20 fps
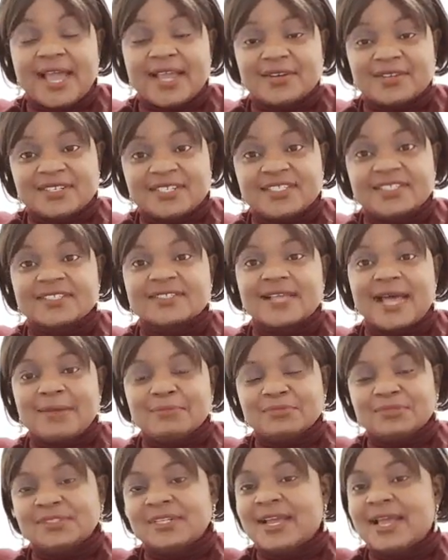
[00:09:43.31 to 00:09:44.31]
I know this is
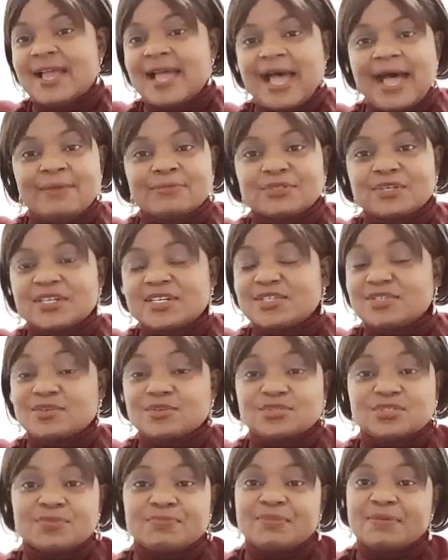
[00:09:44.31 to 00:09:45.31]
I'm sure this is
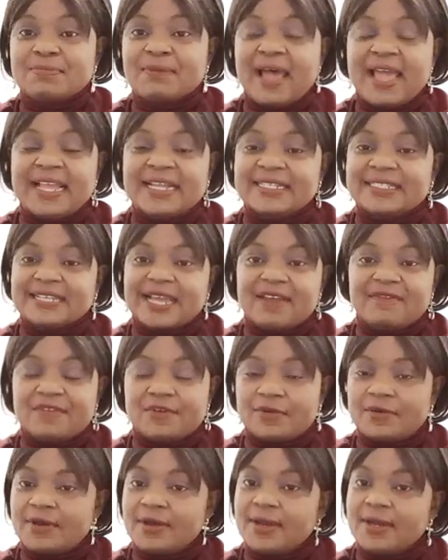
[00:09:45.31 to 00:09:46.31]
going to be my
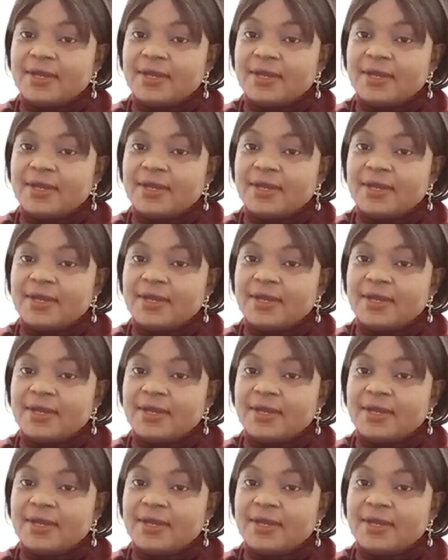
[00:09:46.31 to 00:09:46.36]
interview.